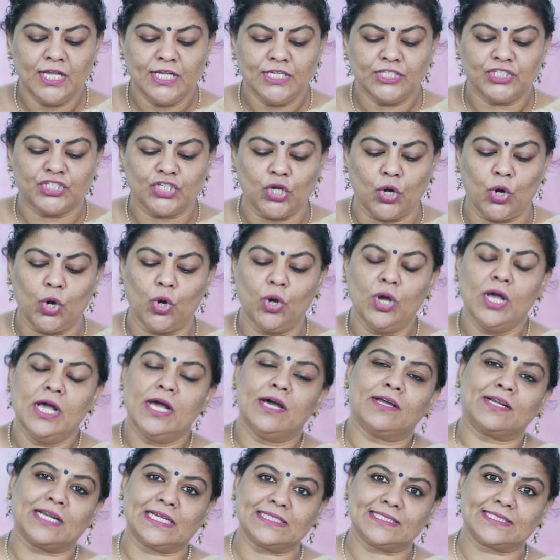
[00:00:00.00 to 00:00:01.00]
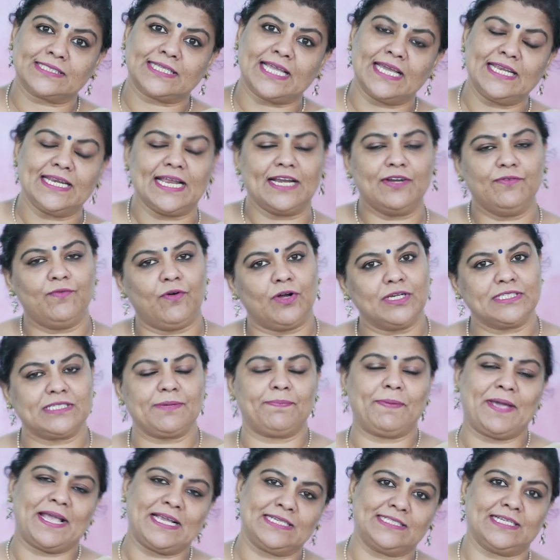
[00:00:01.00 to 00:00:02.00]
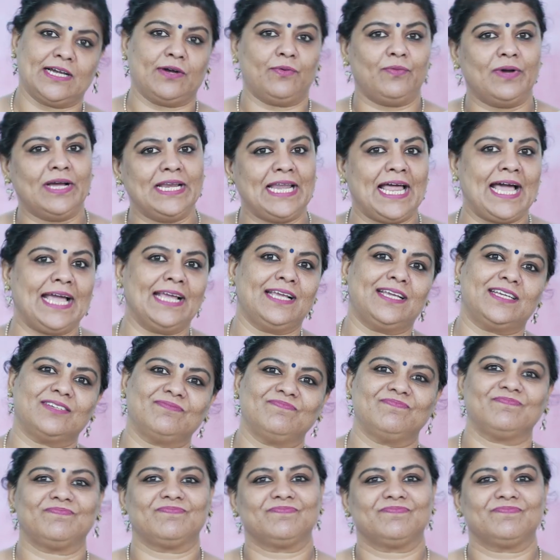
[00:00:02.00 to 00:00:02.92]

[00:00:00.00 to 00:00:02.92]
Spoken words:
So Ruskin and Walter Pater were like